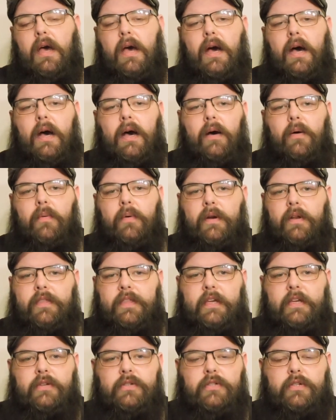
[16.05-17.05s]
I want to
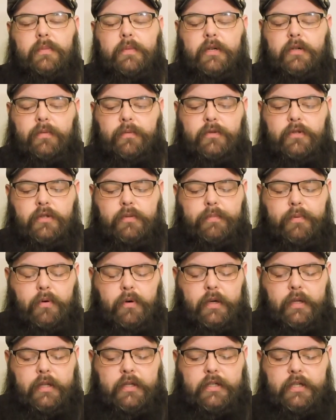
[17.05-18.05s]
thank you so much for
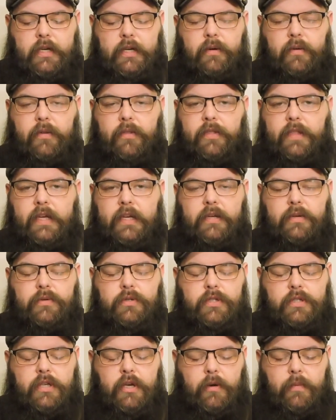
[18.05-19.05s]
supporting the channel and thank you
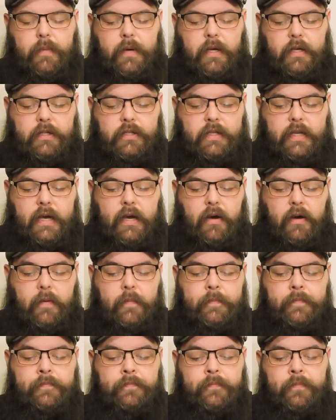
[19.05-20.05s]
so much. Now,
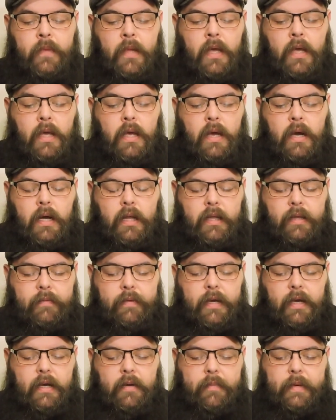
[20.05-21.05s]

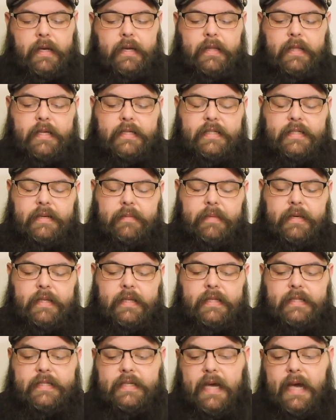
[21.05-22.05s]
Olivina Men, they sent me
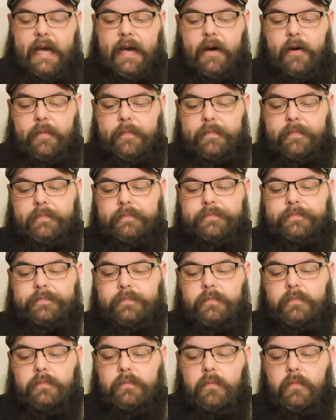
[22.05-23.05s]
this out.
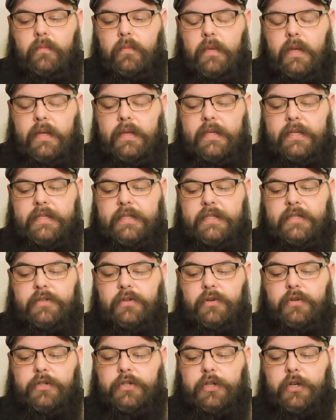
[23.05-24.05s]
This is
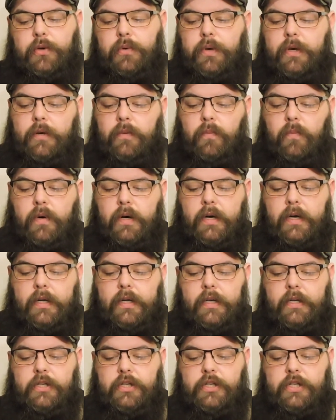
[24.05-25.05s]
their
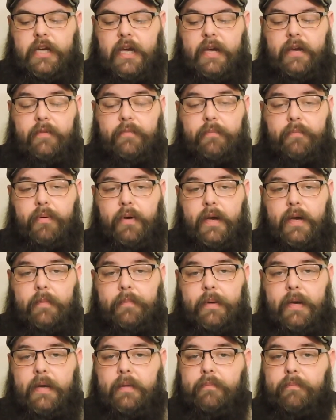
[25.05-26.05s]
2-in-1 Shave
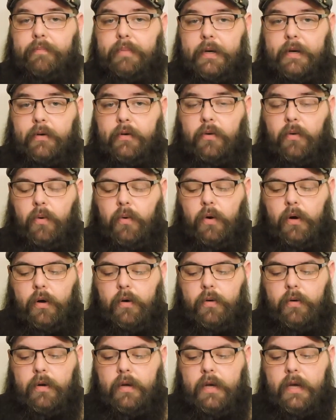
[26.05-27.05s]
Prep and Beard
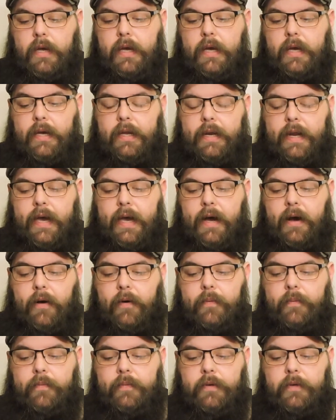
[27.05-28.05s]
Oil.
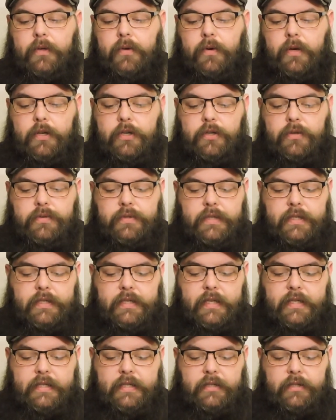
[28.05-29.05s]
Now, you can use this
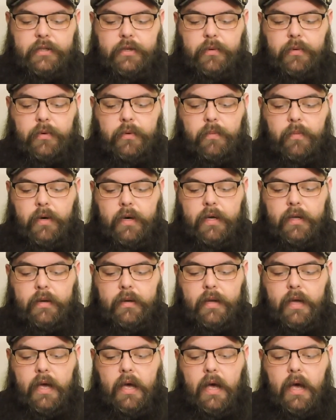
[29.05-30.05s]
as a 2-in-1.
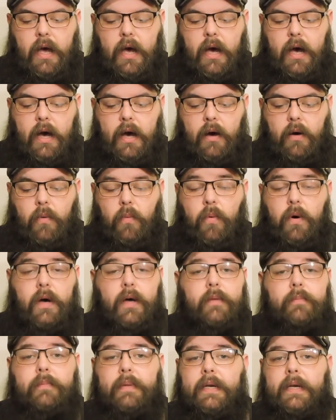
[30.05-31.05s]

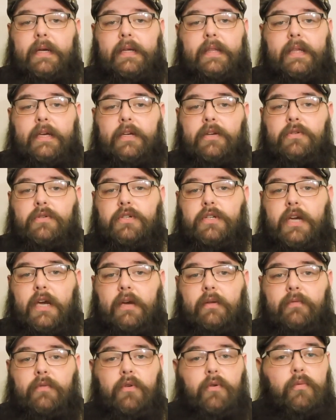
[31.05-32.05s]
One being that you
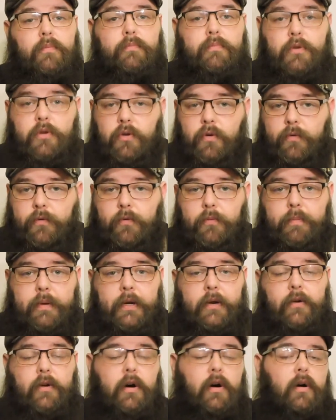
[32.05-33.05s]
shave your beautiful
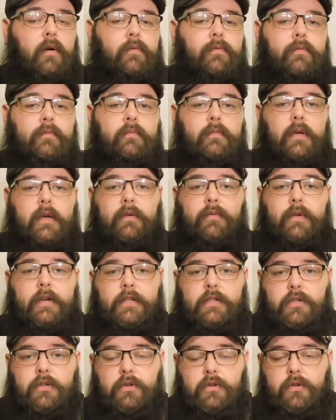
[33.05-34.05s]
beard off, if
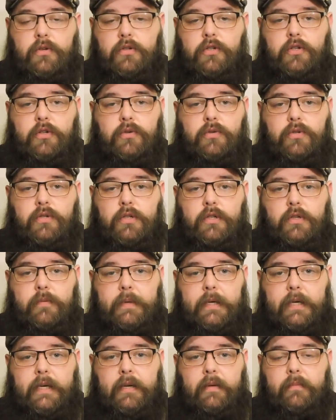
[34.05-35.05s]
that's who you choose to
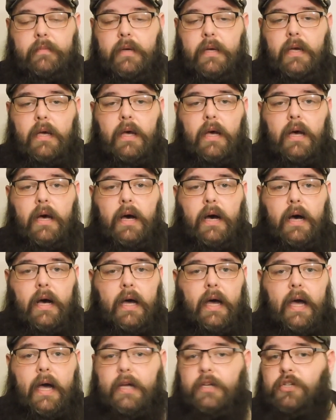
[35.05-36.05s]
be.
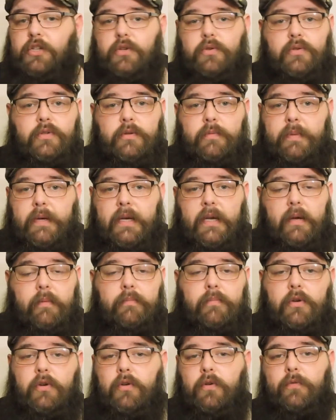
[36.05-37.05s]
I choose to be a
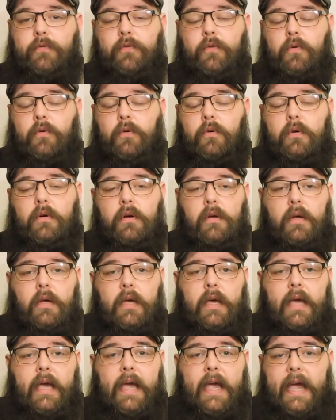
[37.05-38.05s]
beautiful,
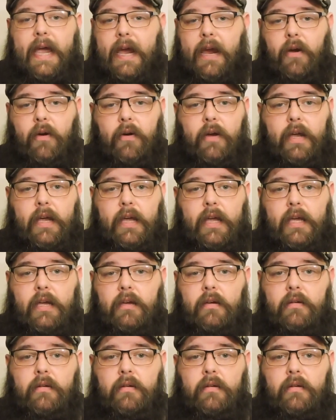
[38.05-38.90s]
hairy,